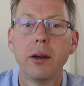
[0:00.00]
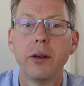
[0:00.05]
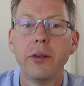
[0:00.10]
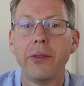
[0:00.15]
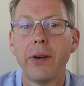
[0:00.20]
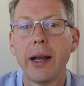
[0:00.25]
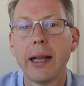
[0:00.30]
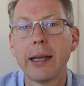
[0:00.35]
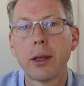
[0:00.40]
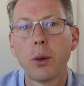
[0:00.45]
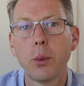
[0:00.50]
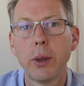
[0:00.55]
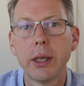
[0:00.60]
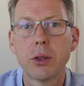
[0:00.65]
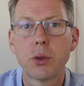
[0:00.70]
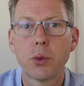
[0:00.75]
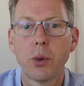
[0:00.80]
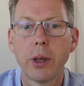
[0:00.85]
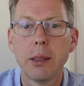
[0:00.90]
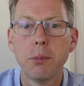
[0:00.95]
valuing
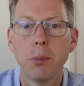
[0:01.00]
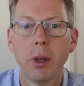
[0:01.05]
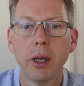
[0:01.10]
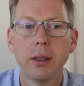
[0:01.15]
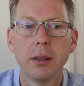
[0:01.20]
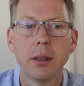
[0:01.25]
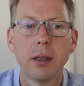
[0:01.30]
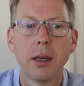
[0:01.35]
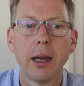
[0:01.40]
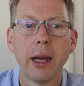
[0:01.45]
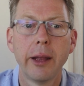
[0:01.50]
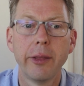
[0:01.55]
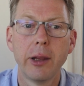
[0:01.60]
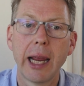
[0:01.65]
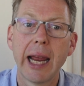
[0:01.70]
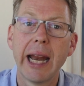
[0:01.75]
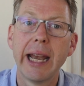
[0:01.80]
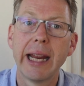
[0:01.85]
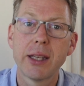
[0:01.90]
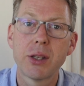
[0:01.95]
treatment and the
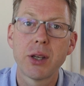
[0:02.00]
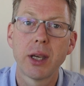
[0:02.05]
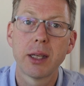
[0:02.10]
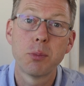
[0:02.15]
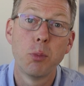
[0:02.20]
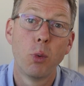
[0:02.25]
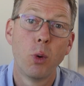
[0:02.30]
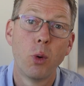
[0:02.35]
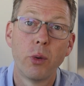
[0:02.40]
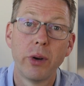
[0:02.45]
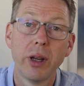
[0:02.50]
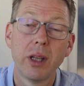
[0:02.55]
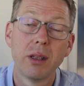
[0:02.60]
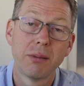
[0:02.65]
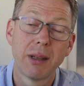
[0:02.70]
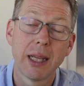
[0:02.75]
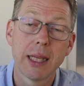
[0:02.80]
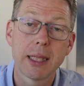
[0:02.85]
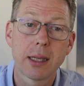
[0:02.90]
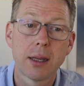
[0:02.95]
NHS more at
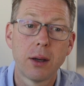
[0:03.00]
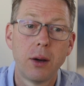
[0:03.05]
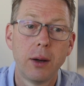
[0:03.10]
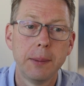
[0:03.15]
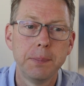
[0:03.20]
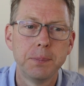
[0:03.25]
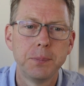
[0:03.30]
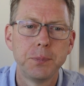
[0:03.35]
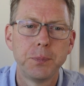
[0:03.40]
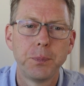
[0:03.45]
this time.